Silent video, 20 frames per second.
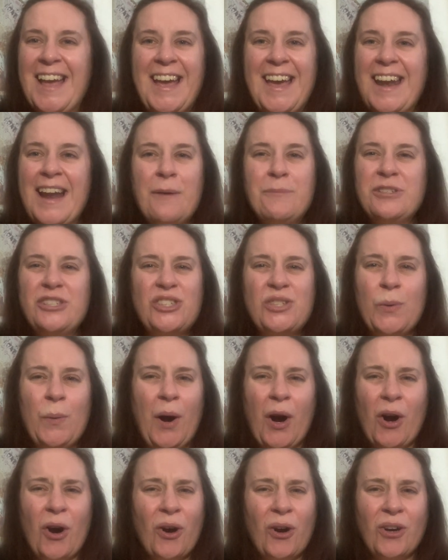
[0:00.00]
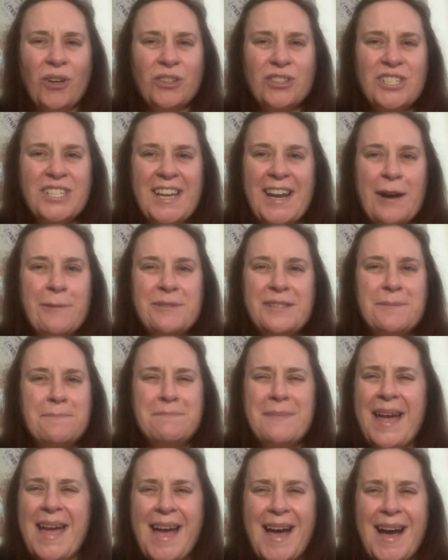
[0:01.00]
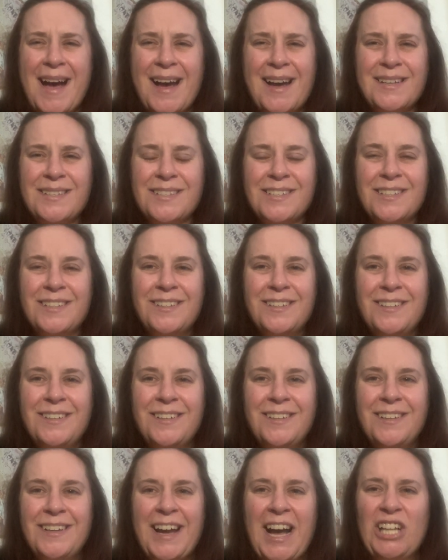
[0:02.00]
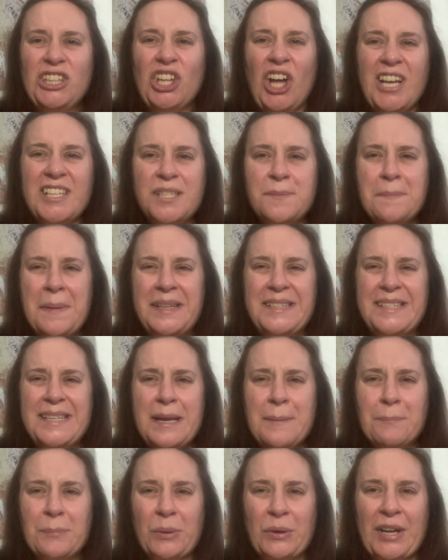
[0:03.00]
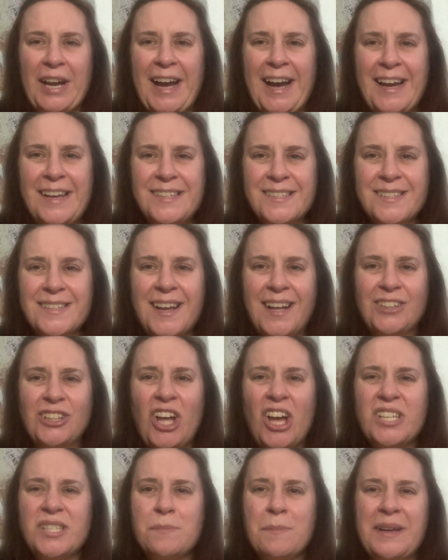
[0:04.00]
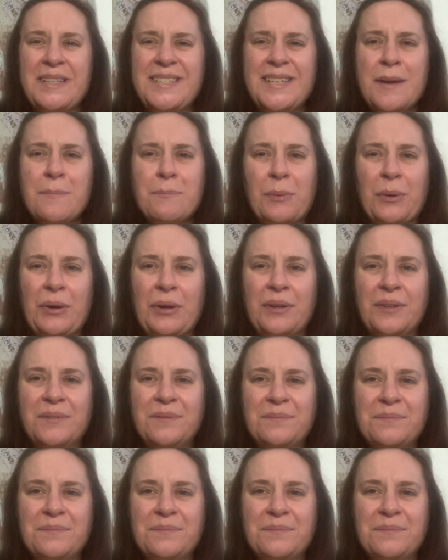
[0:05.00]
And I was so hurt and I was mad I lost my temper, guys. I lost my temper.